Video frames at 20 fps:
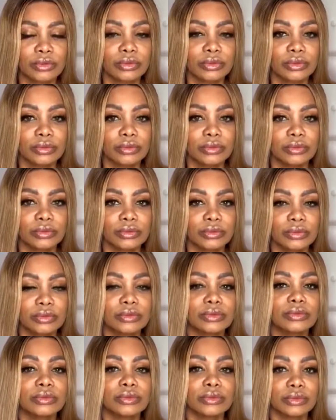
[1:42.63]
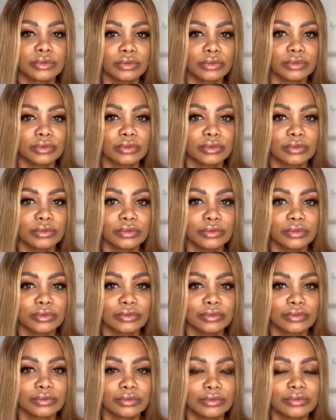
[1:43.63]

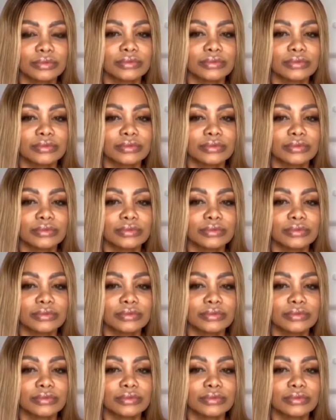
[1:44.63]
This person isn't speaking.